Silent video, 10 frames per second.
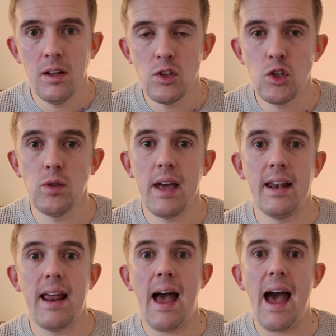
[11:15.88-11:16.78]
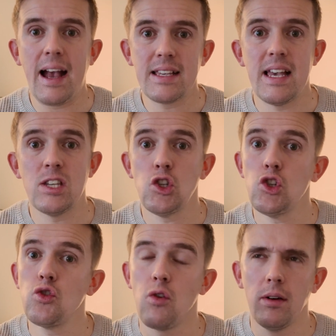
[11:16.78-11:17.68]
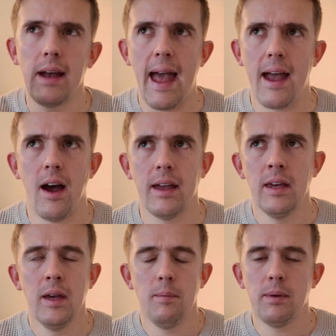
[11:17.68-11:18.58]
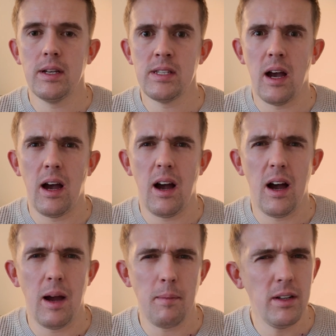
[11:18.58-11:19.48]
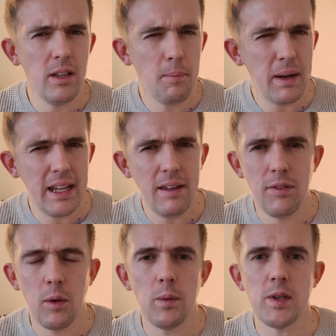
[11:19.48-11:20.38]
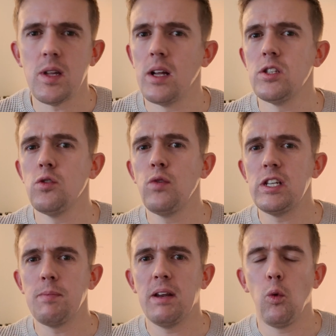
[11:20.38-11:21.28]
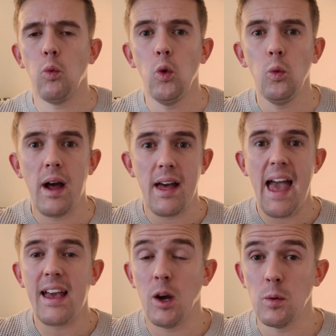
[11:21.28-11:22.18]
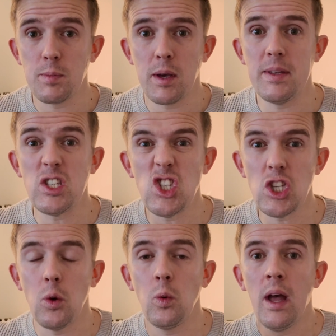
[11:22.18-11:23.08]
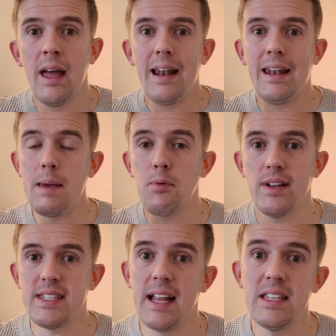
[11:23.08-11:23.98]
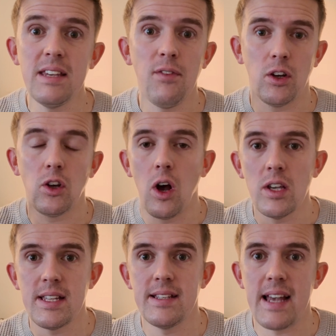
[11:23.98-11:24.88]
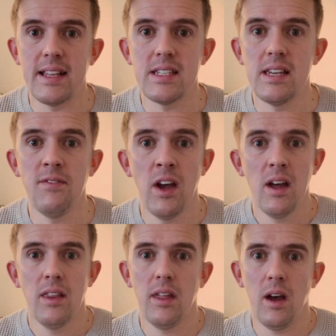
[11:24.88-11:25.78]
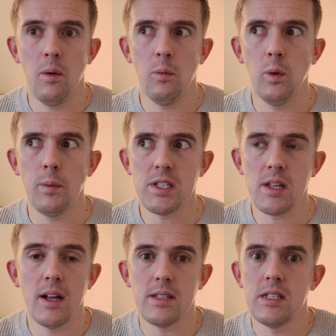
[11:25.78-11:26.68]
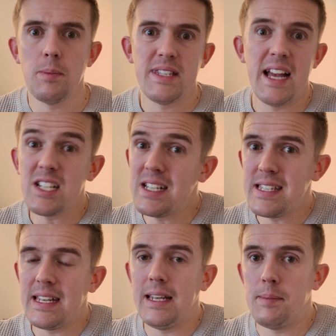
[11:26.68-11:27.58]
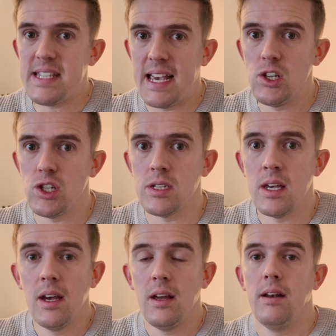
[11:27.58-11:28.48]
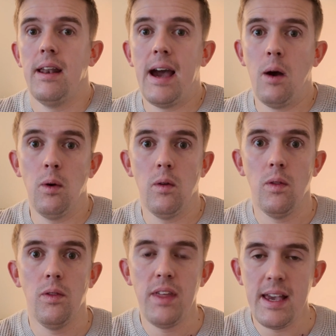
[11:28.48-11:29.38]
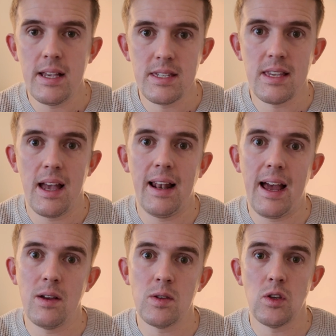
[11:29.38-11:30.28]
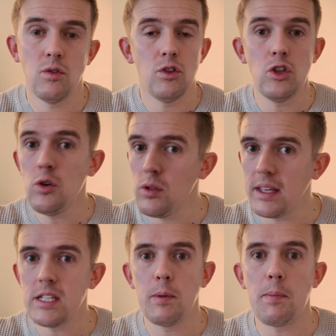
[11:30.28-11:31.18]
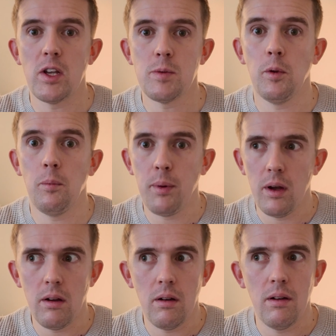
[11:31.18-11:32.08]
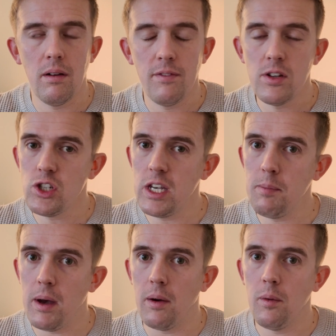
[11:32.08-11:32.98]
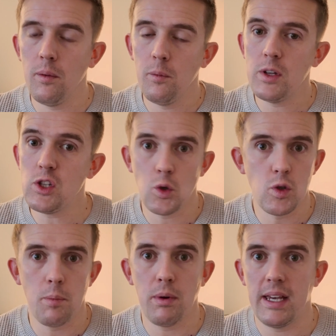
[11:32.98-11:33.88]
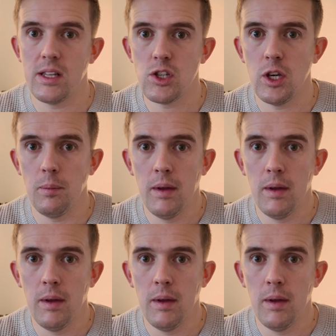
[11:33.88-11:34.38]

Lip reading: to then access stronger AI, because I'm under the belief that we were starting to reach a bit of a wall where AI was becoming so labor intensive and cost intensive that we were starting to potentially see limitations. Now, this allows new things to be possible, but for cheaper, which is also brilliant too.